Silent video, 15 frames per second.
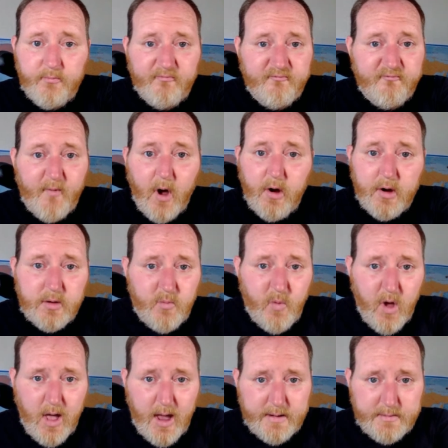far and
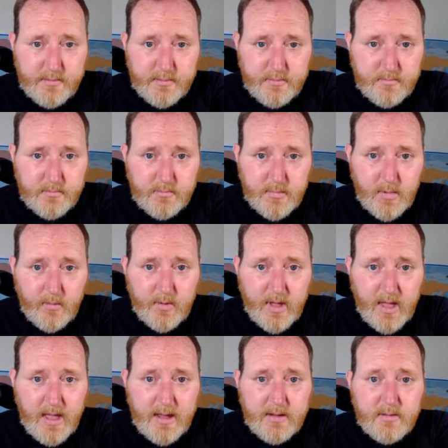wide,
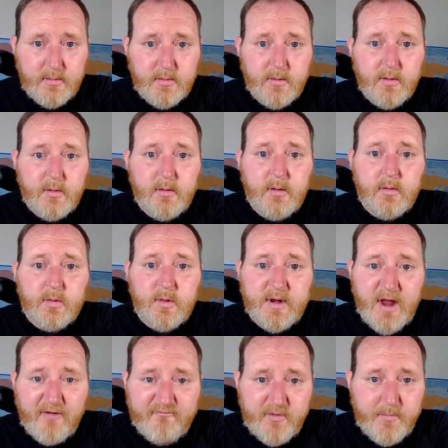okay? Let
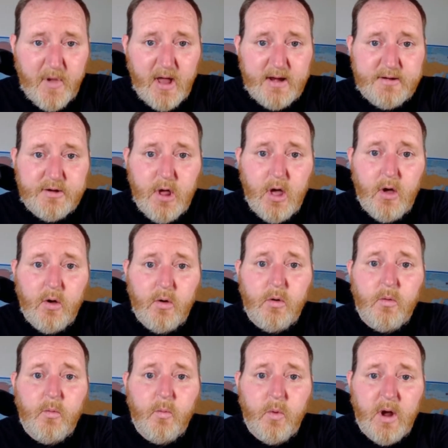everybody
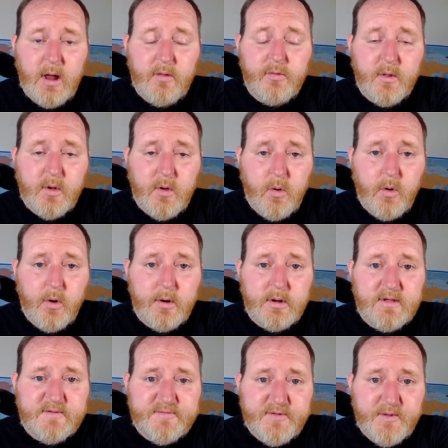know what the
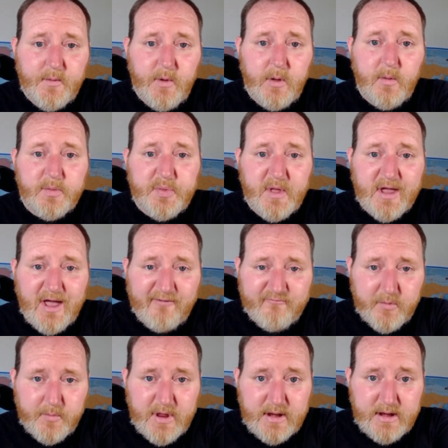court is doing, what the
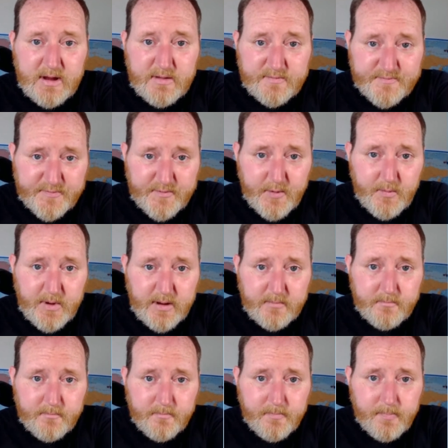government is
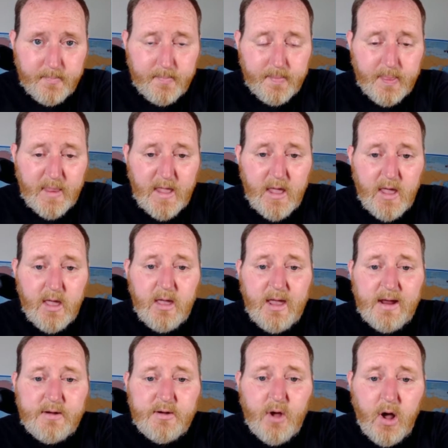doing.
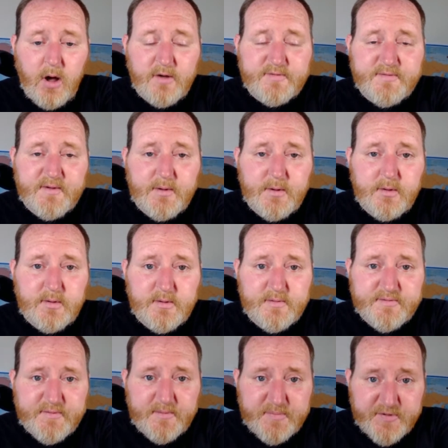And also
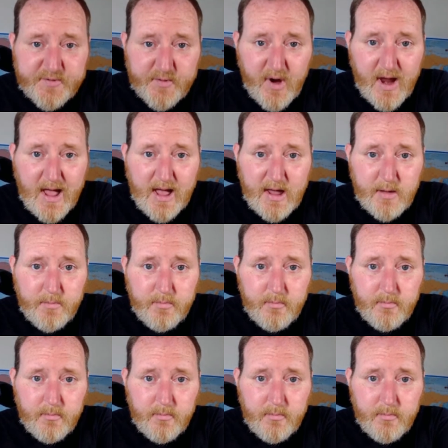subscribe